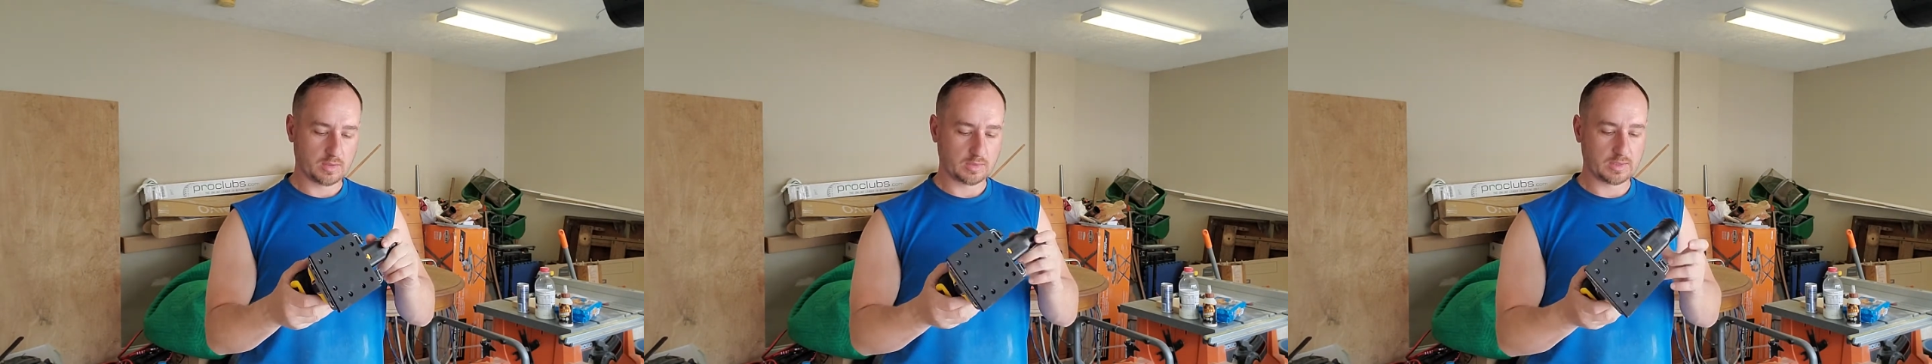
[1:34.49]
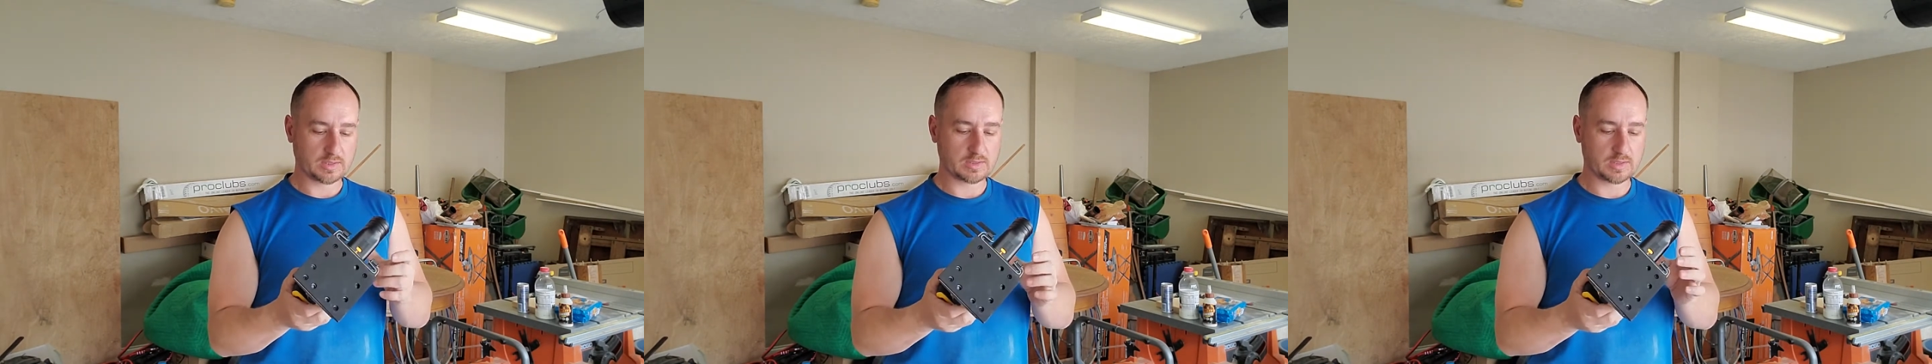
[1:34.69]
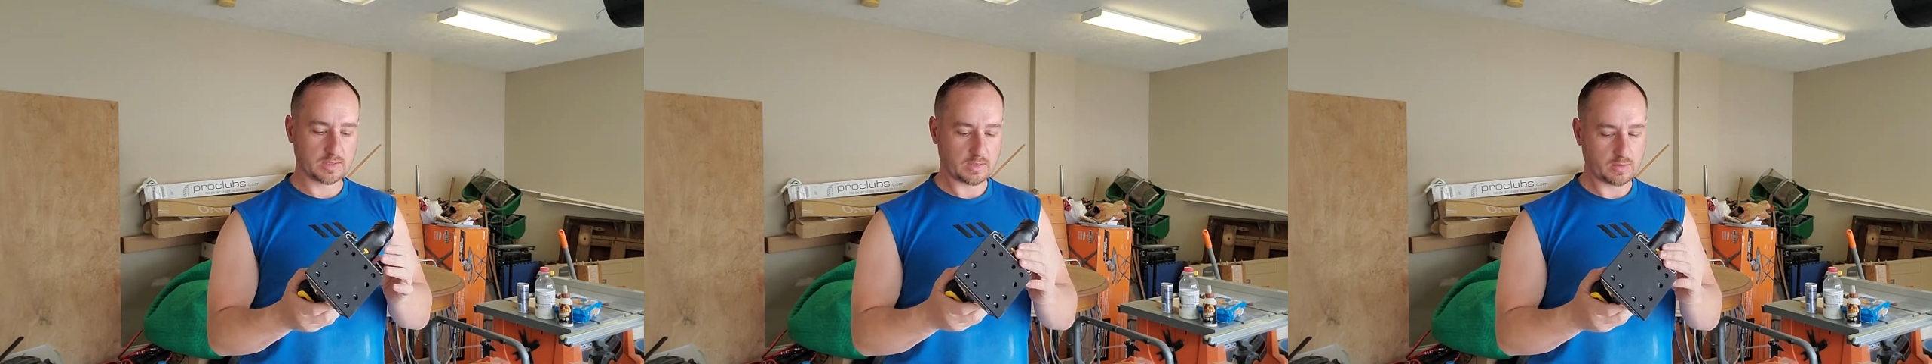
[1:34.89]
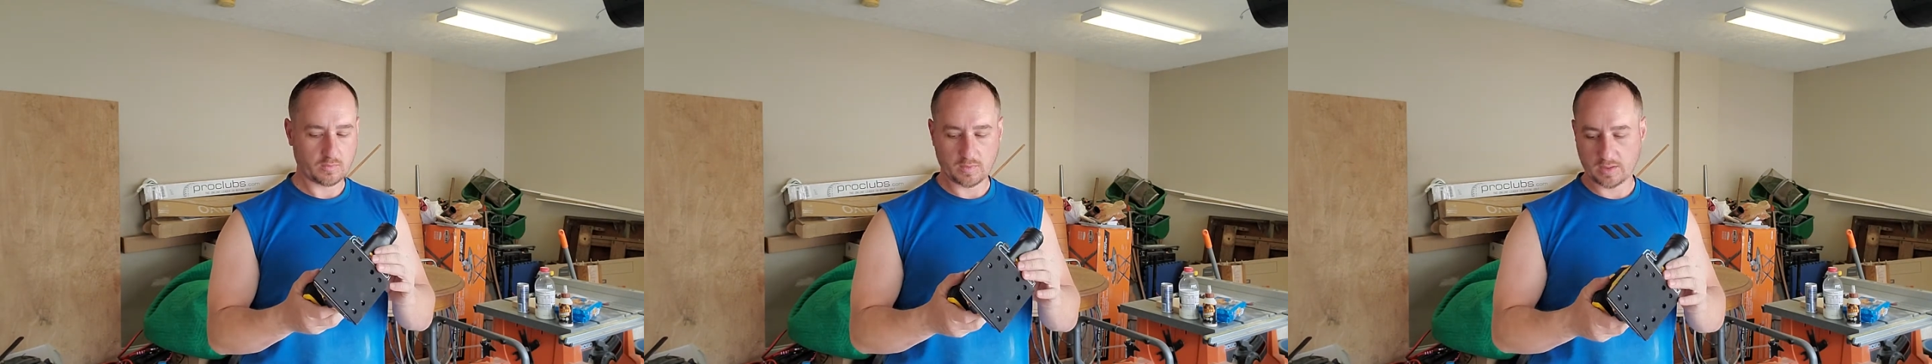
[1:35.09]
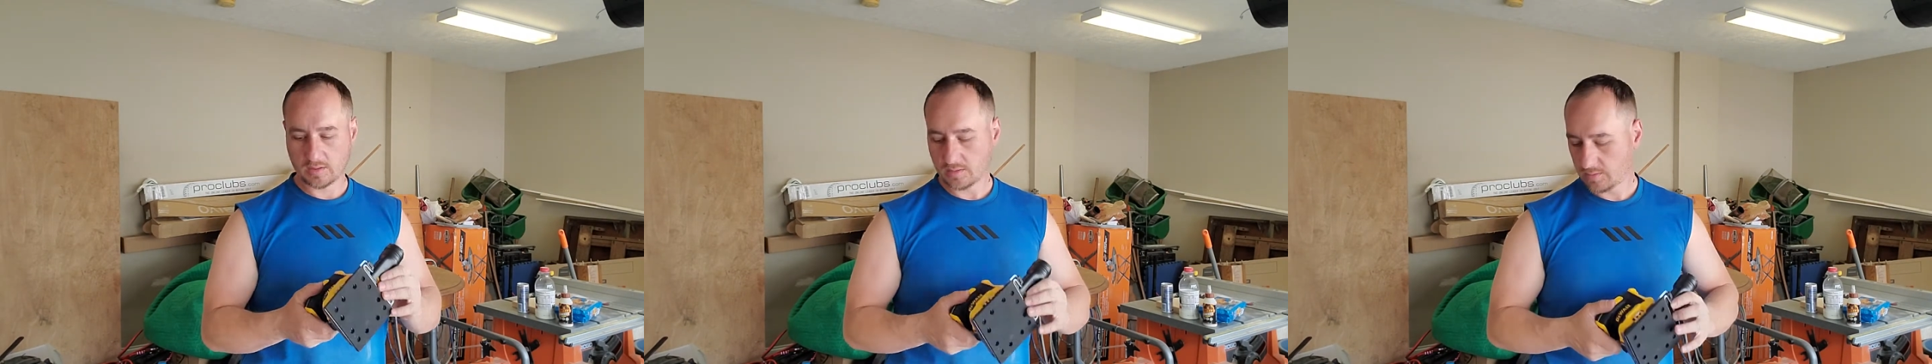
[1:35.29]
doesn't get in the
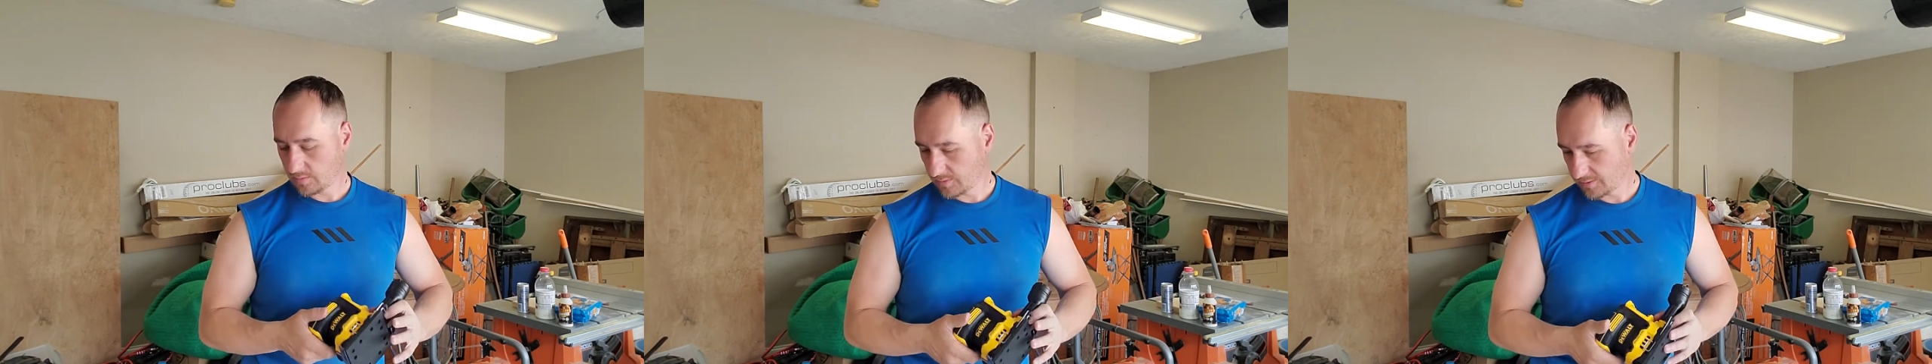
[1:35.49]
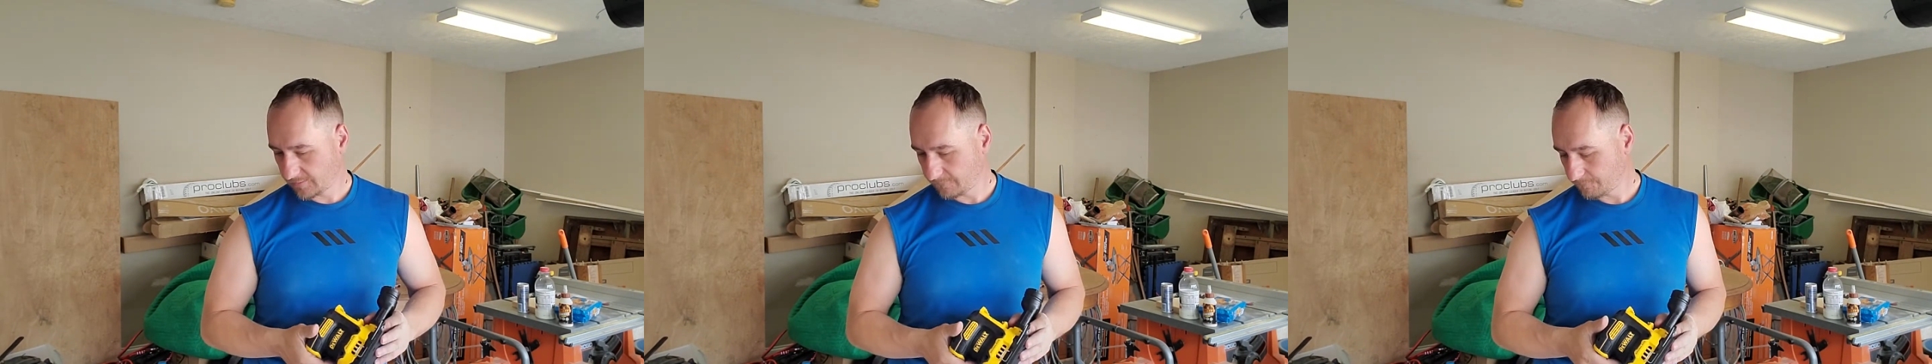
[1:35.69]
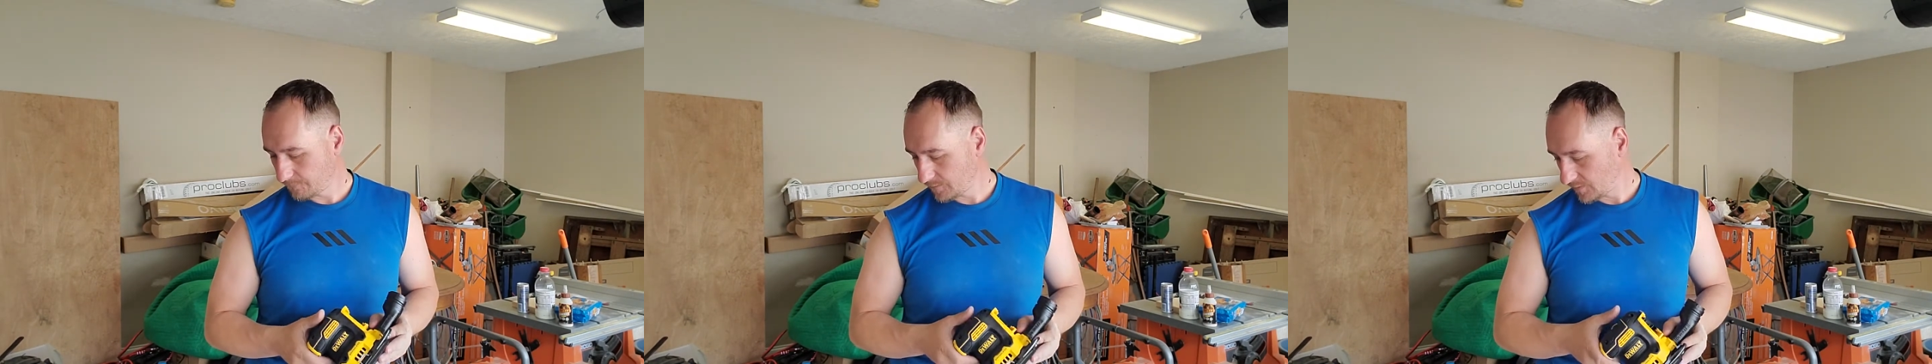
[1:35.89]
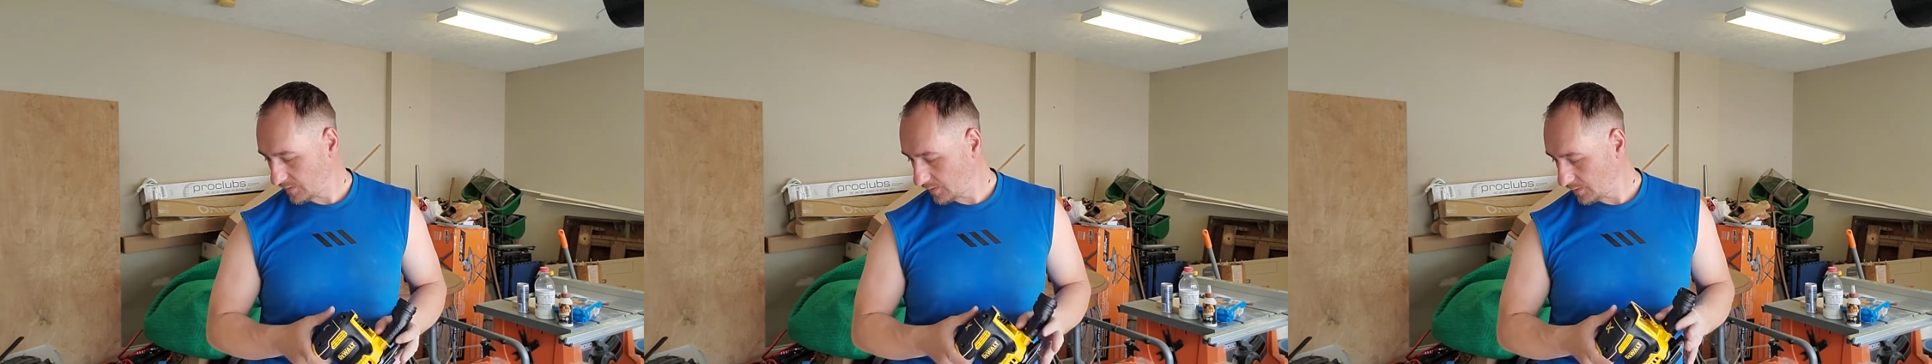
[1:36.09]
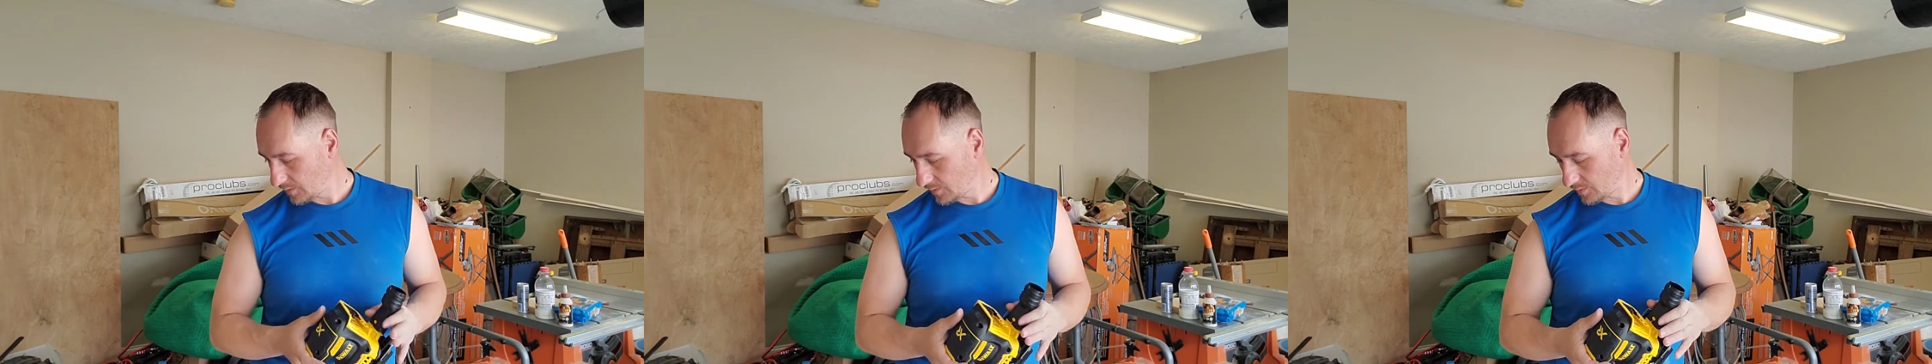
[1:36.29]
way,
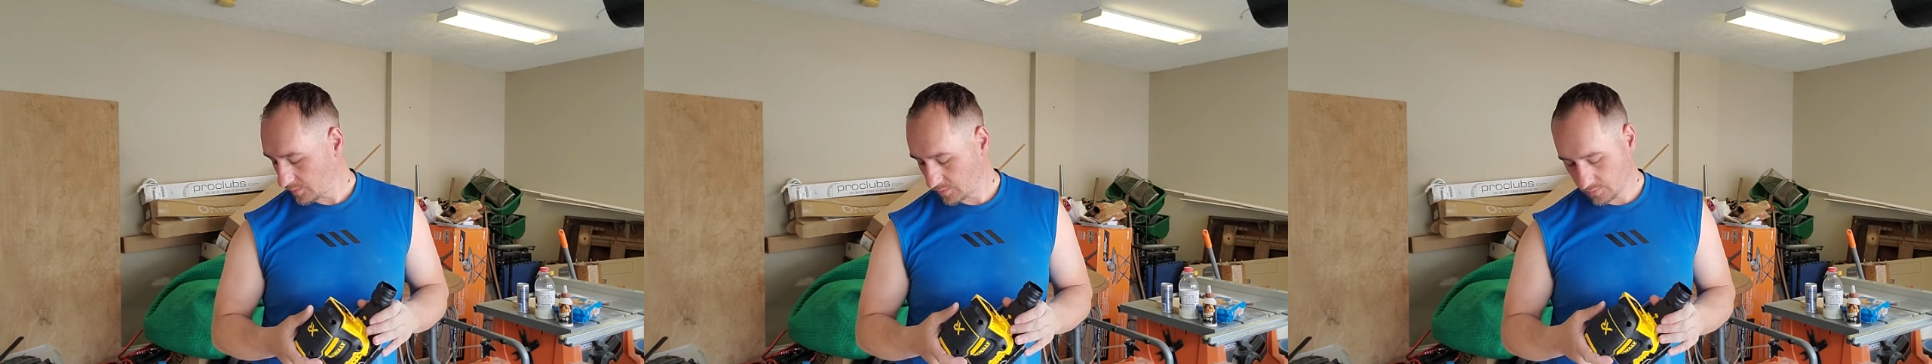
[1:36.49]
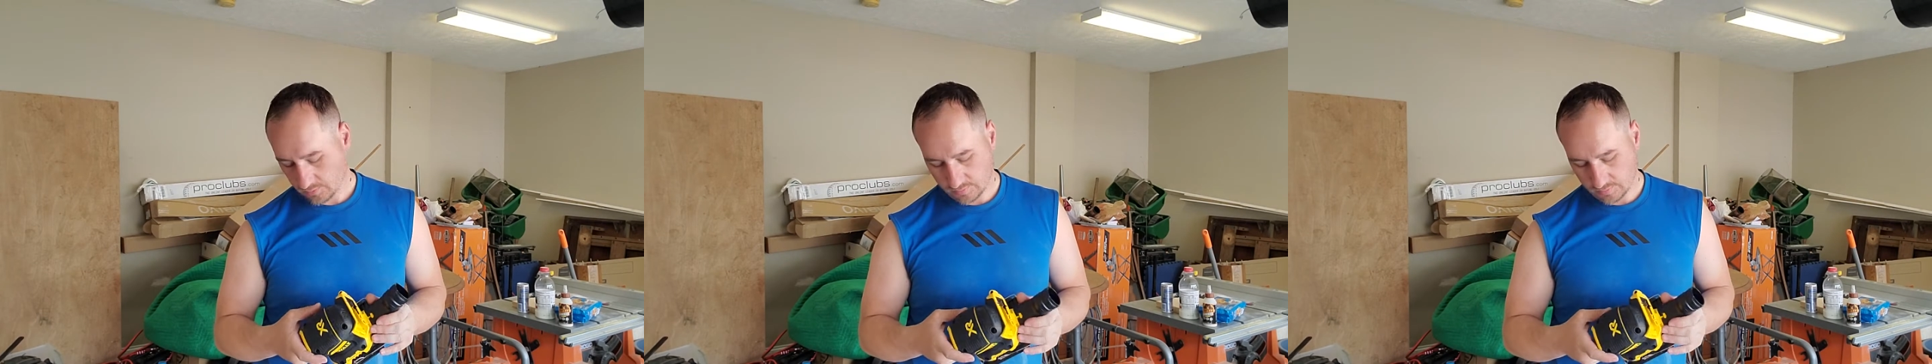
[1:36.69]
so